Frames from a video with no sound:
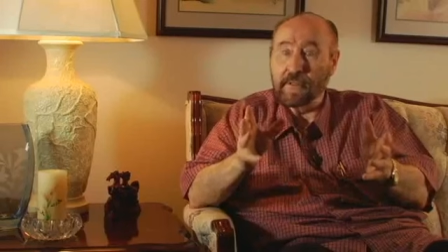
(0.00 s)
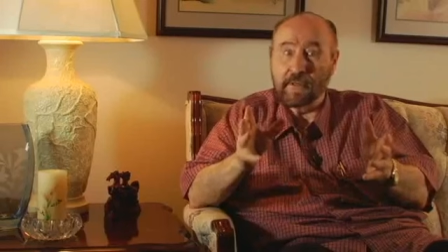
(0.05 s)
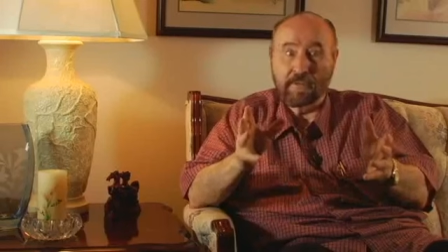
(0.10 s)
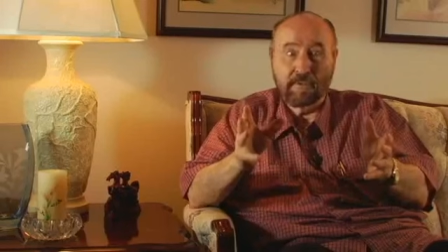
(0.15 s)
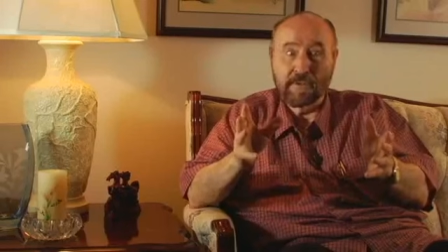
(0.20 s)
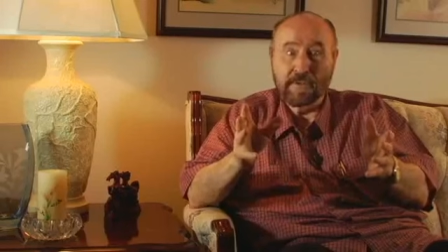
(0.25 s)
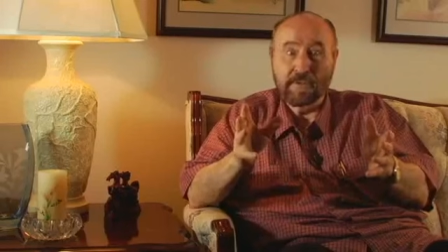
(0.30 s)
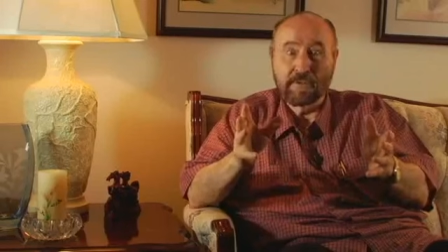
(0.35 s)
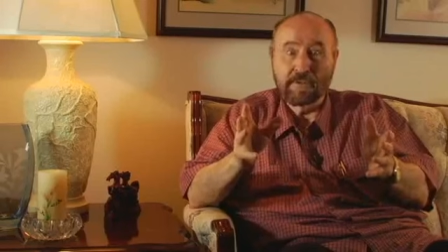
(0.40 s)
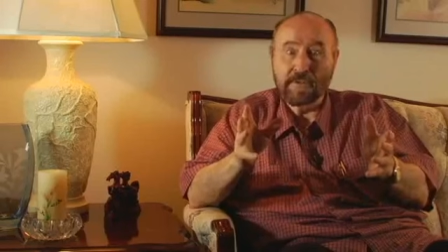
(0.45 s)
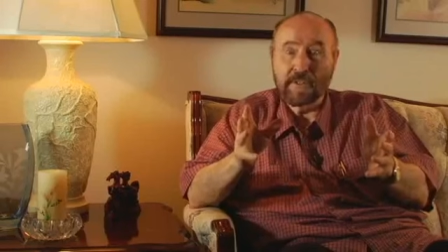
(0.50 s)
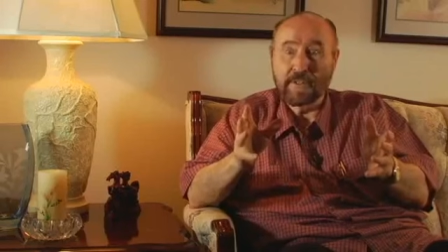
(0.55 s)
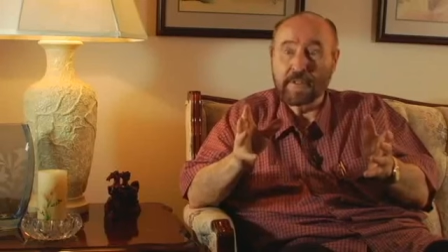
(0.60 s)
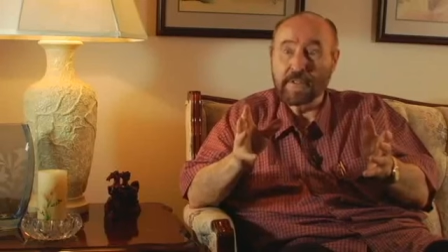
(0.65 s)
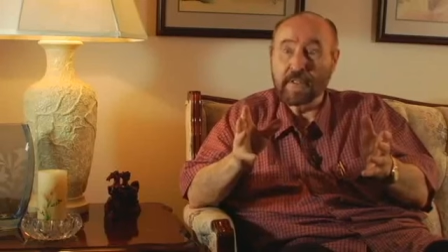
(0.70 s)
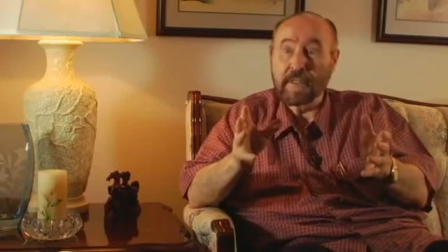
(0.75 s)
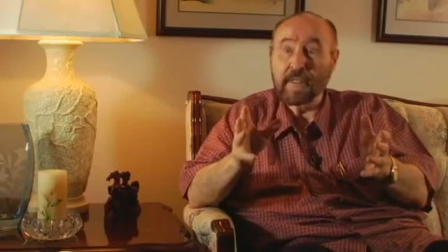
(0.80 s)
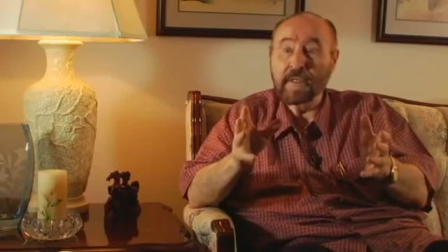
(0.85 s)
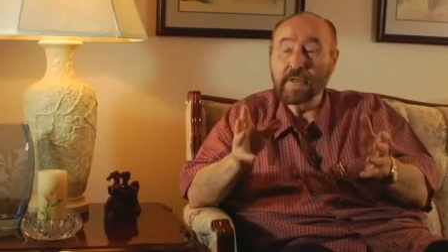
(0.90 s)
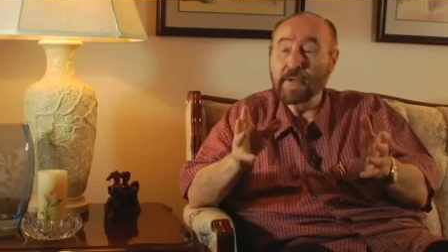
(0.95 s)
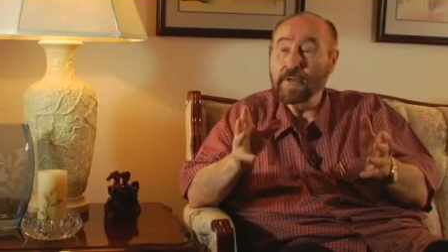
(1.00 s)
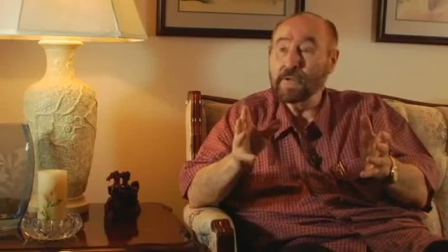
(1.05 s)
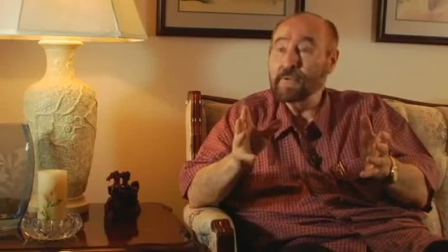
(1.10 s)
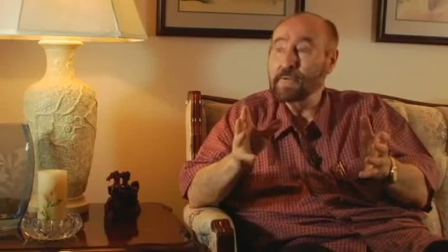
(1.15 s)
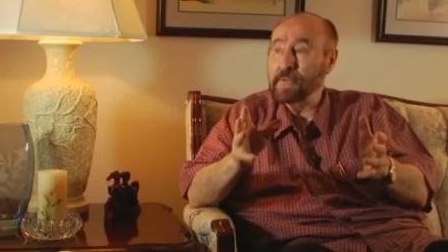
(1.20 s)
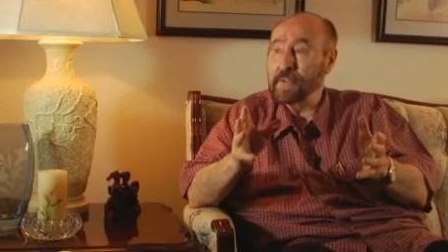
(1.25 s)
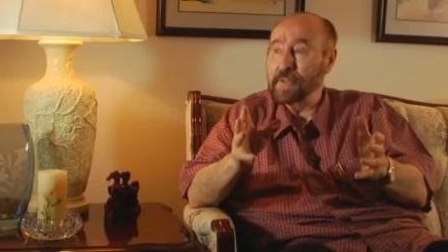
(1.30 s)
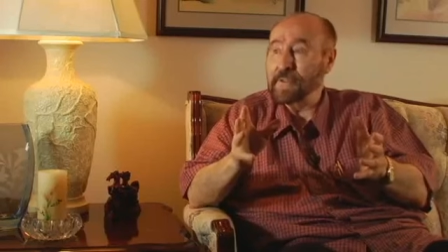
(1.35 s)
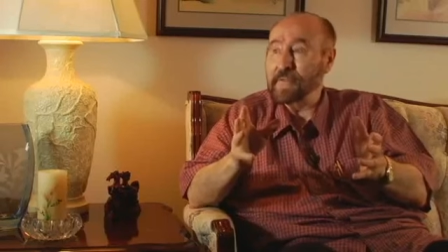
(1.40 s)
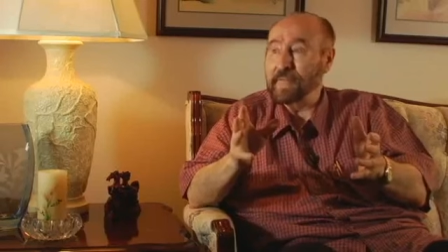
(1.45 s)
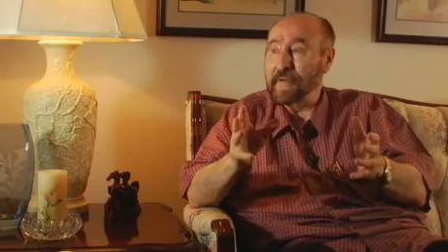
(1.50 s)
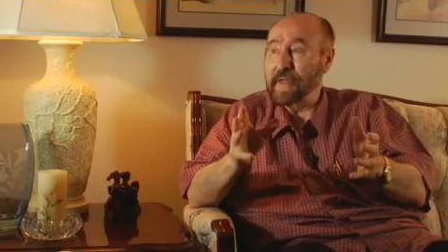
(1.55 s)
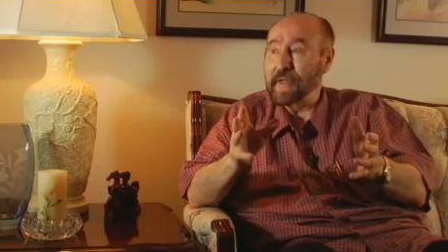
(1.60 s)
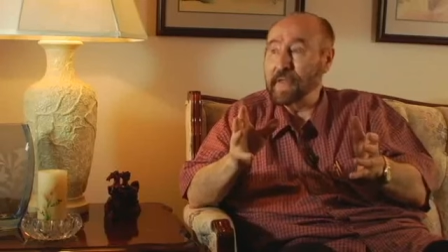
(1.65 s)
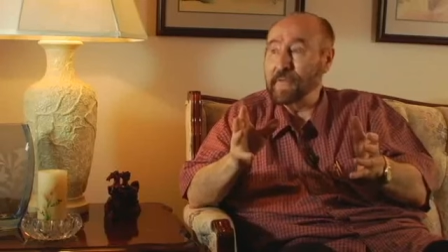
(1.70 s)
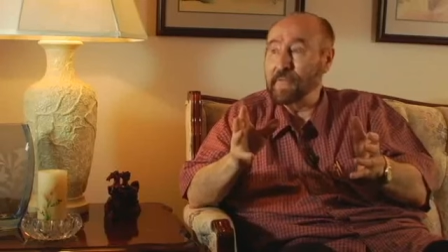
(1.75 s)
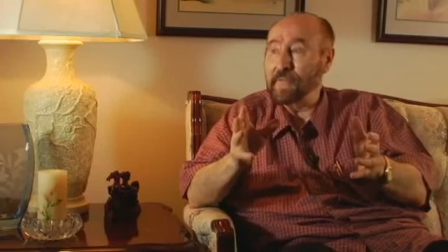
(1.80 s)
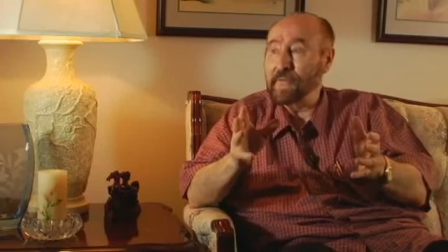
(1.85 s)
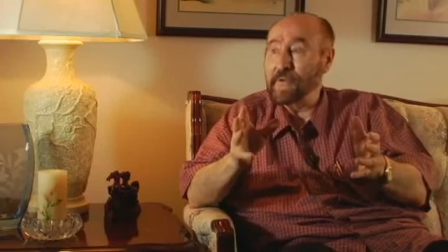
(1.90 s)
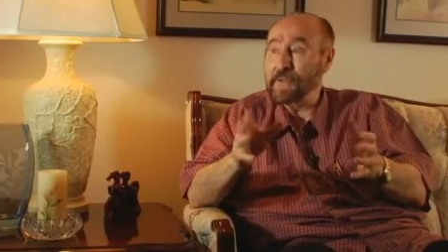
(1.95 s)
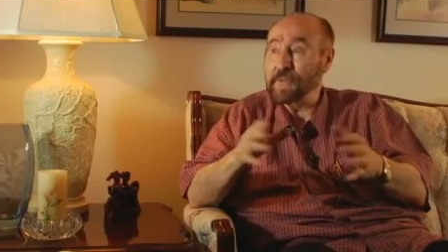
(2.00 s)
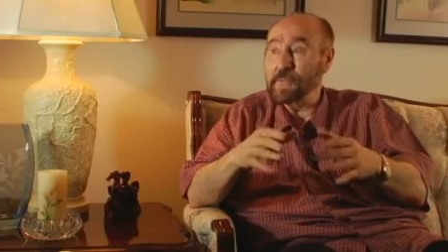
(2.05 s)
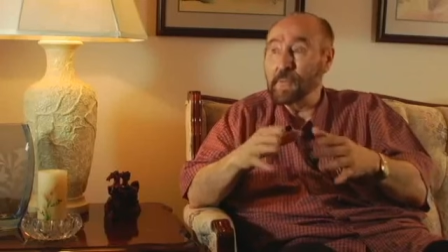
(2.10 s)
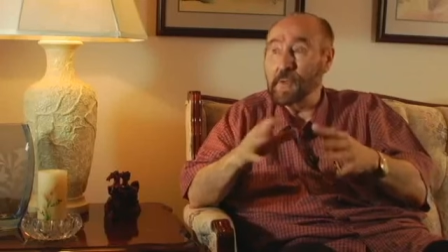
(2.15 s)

there was no such thing known as a vacuum flux.